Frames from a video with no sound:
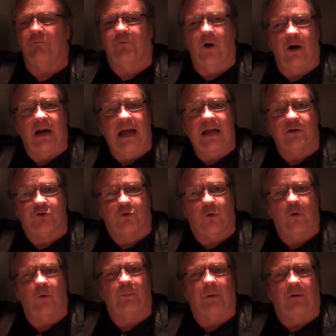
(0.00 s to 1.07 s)
for an age
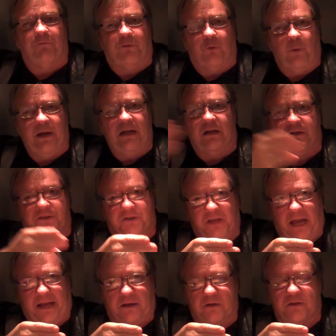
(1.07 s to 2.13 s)
group of 3 to
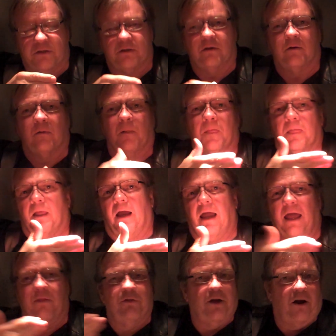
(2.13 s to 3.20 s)
6,
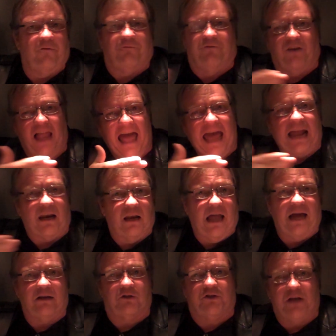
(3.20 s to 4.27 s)
and they're flat
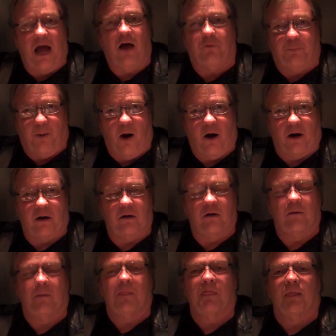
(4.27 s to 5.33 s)
like South Park,
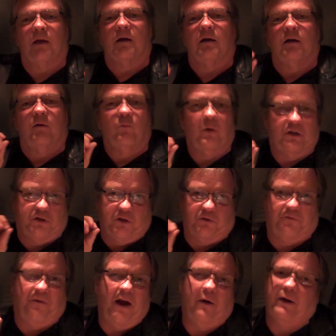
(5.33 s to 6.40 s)
which is
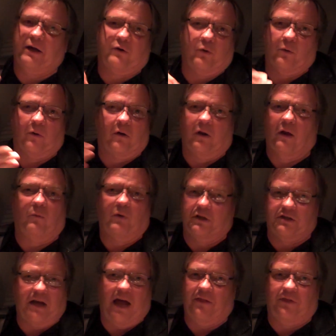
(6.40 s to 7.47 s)
very cool,
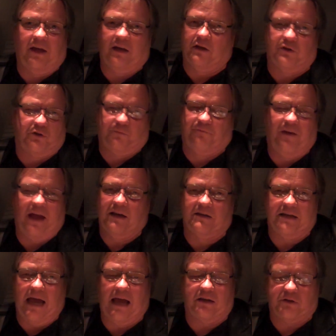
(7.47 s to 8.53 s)
which I think is
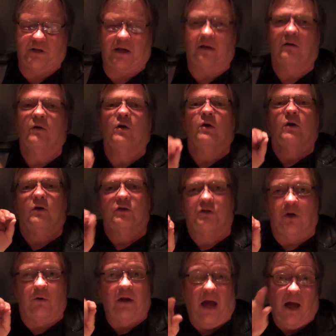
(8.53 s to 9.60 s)
fantastic.
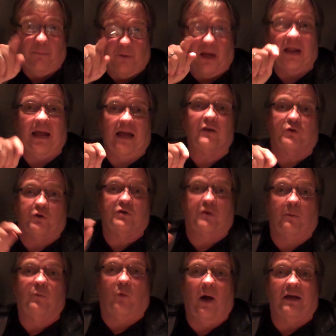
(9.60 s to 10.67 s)
So now I'm going to answer
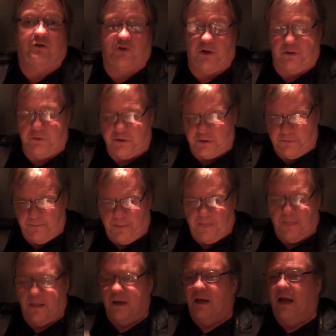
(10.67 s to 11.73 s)
some questions.
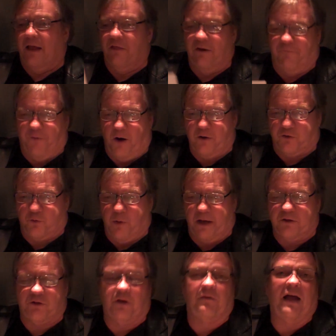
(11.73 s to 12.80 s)
And the first
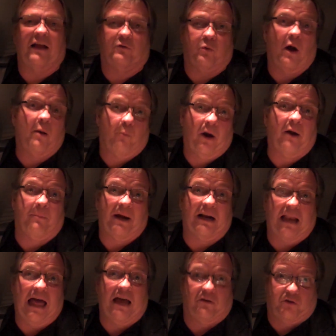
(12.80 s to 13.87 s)
question, that's why I'm wearing my
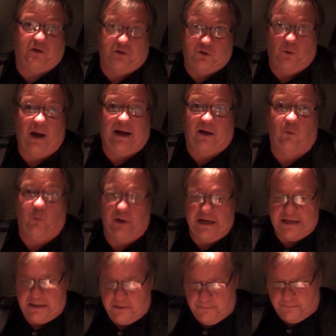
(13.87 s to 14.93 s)
glasses so I can
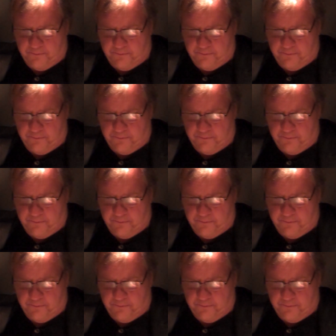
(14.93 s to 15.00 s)
read.